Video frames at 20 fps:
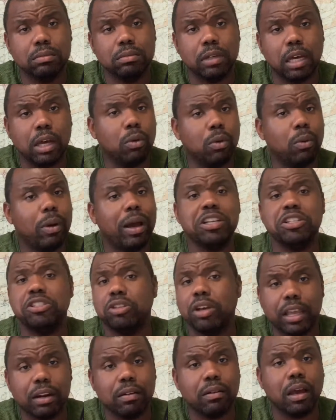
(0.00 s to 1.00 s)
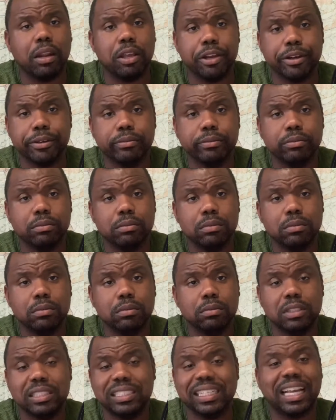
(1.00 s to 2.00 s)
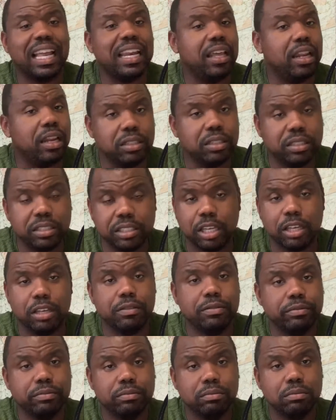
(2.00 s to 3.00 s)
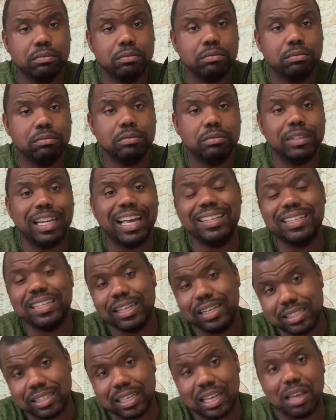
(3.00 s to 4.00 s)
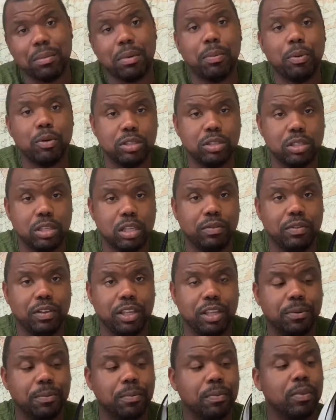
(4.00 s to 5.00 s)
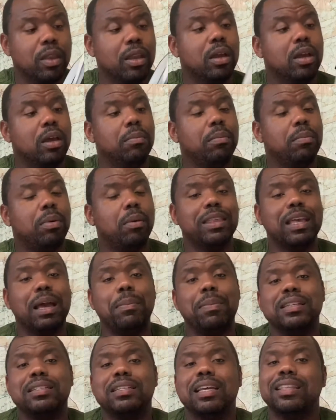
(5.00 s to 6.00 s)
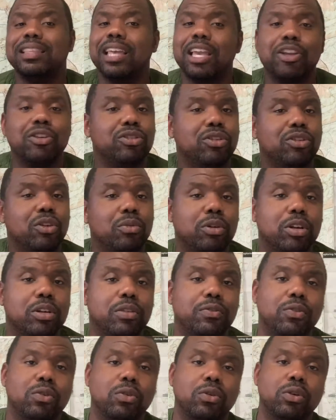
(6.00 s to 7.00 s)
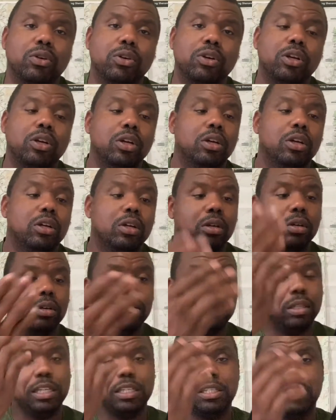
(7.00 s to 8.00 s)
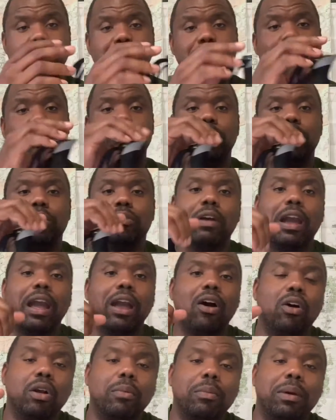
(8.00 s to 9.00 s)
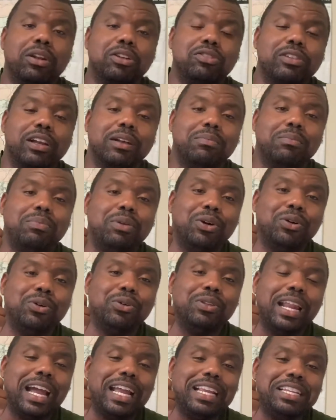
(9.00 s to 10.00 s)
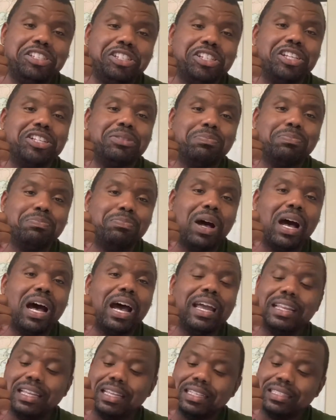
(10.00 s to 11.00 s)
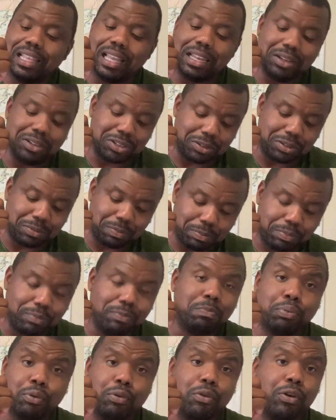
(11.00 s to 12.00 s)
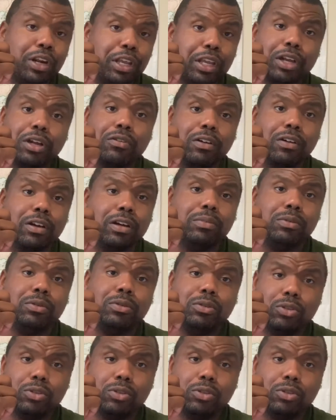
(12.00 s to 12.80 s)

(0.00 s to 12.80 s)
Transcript: I'm light still hanging around here, so I got nothing else to give. Now until the next time I post another video. But with that being said, thank you so much for listening to me rant on about a trekking pole that I just bought that looks pretty incredible.